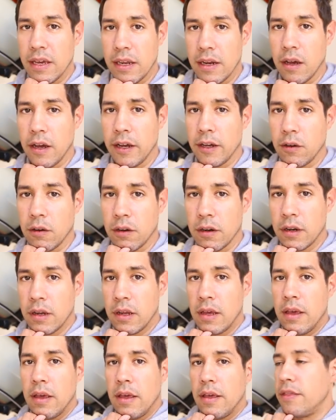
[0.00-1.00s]
that I got
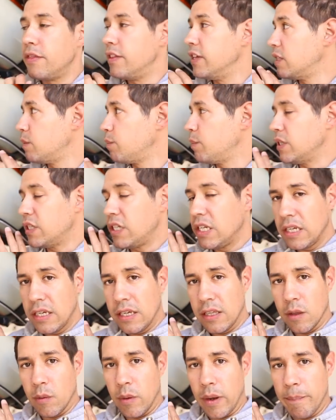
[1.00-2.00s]
this
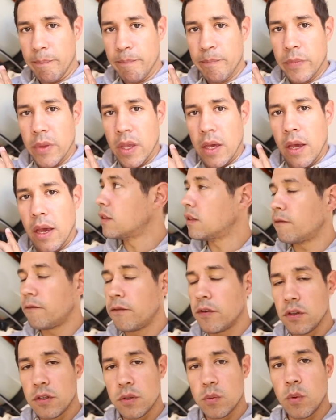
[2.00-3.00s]
particular one. The
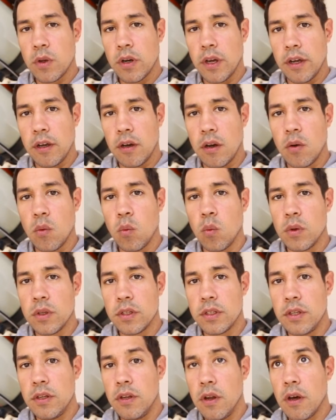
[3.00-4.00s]
first one I got
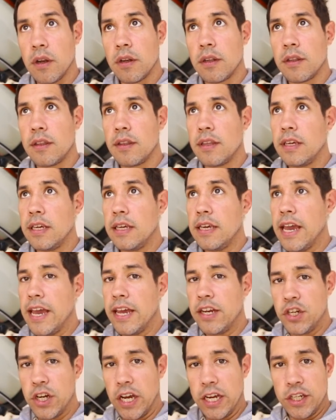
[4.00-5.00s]
was not the
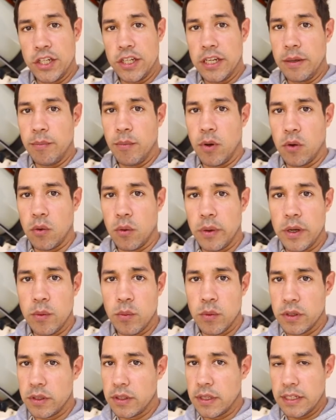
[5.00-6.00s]
Edge HD model,
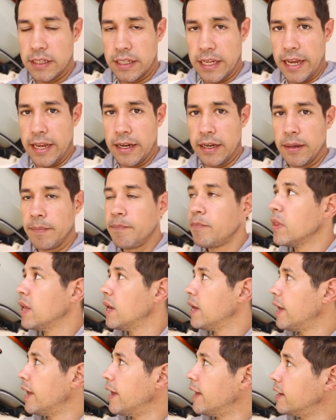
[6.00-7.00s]
it was the standard.
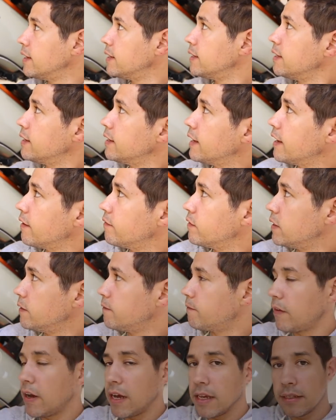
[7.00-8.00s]
And it didn't have
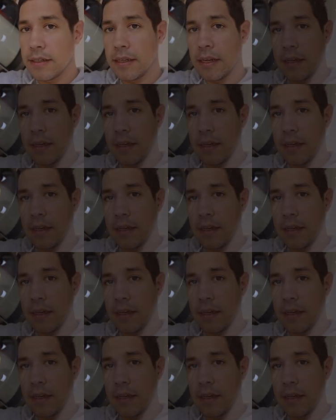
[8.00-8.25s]
the fast